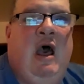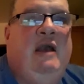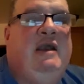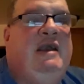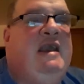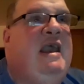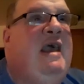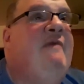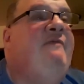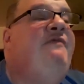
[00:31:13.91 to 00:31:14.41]

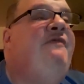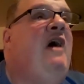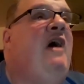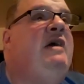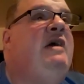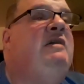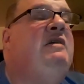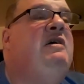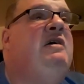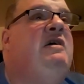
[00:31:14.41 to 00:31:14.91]
Can't
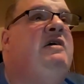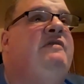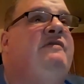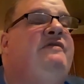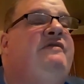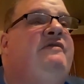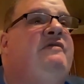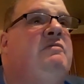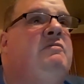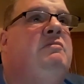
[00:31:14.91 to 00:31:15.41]
find
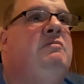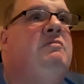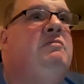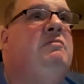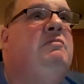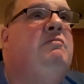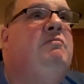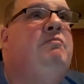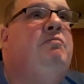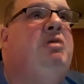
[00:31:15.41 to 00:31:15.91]
his
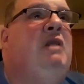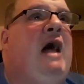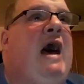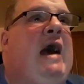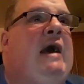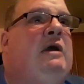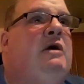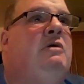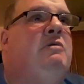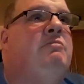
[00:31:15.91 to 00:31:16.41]

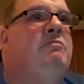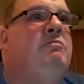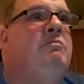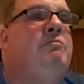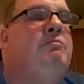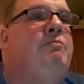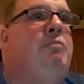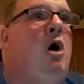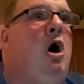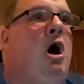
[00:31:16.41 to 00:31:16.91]
black
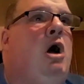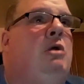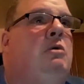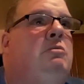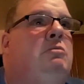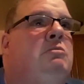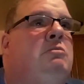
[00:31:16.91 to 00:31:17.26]
ball.